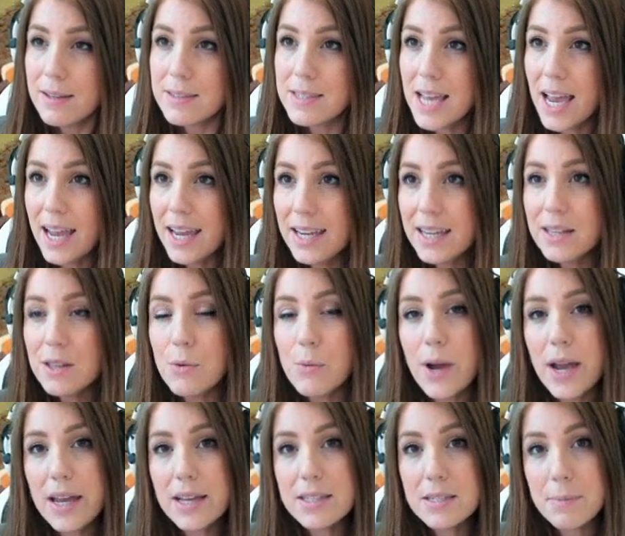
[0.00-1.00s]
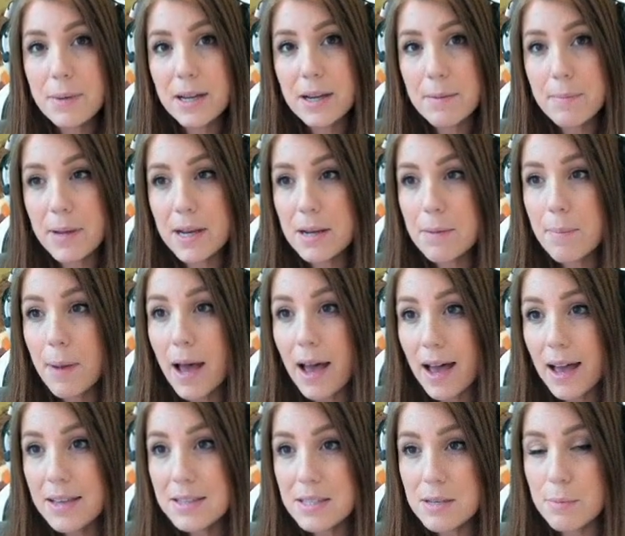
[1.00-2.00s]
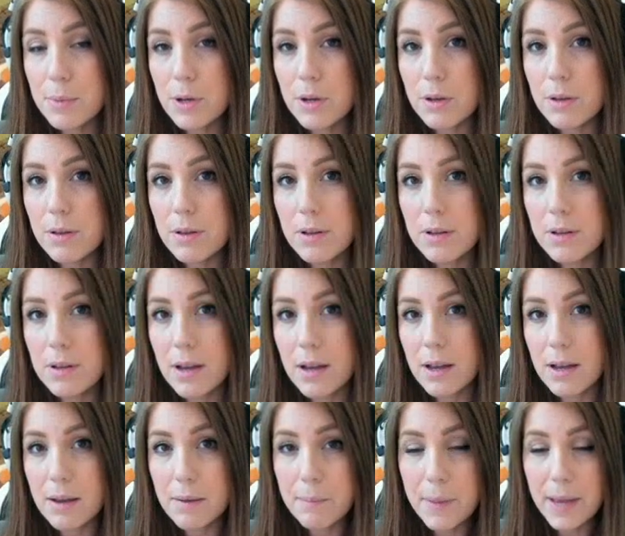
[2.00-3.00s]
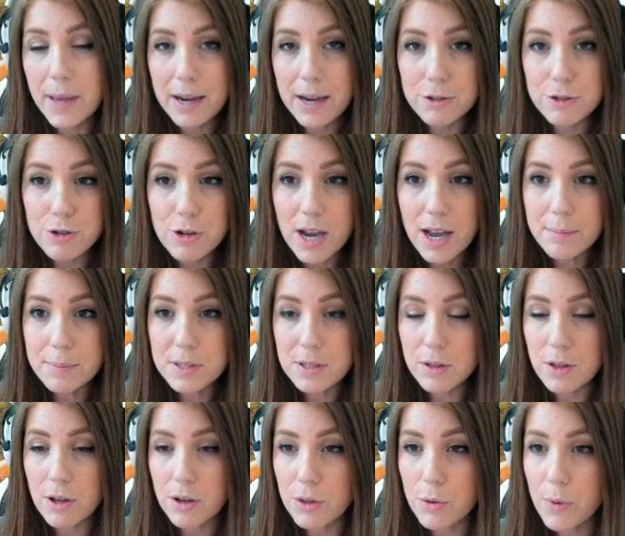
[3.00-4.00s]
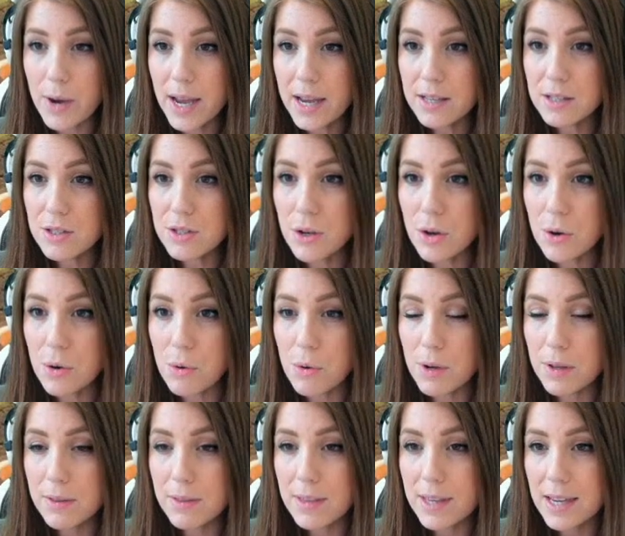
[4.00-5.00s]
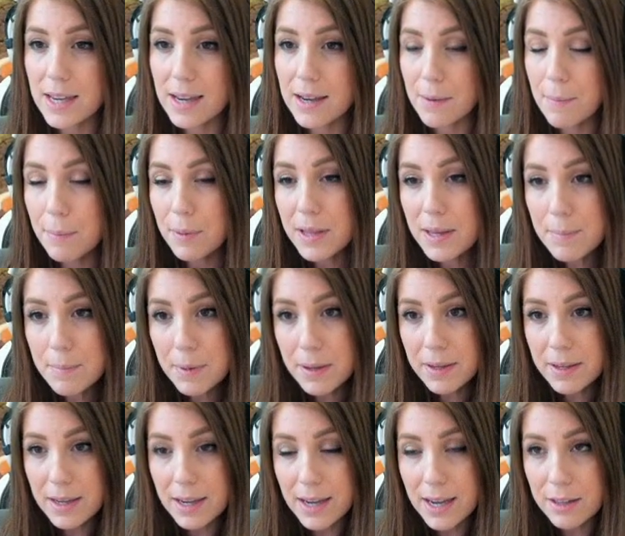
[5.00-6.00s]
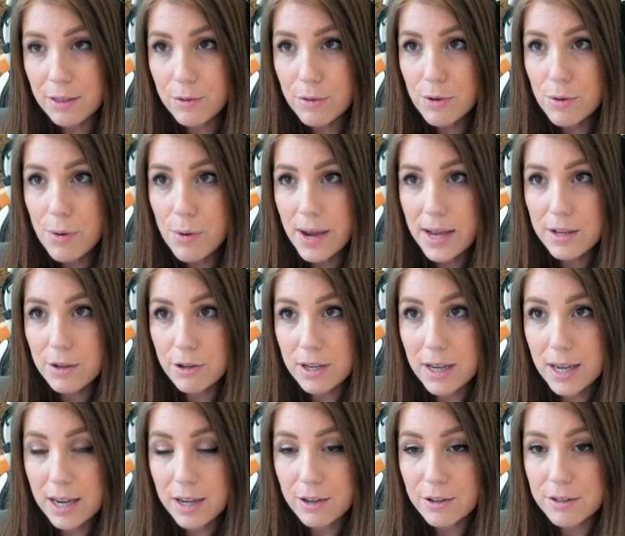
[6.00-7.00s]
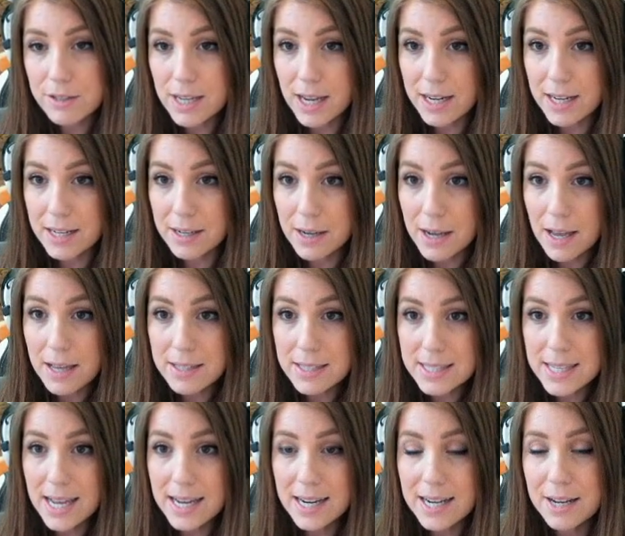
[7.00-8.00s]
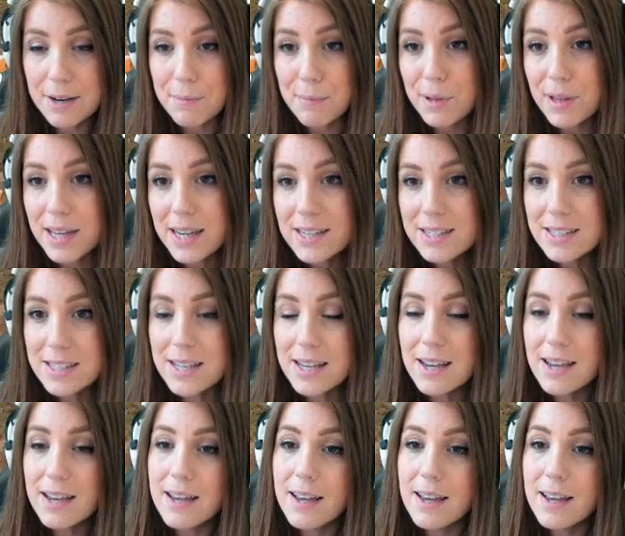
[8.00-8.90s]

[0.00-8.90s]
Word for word: tank in the way to pick up any possible um, air traps along the way, so the blimp can get through and you can get your Yeti set in place.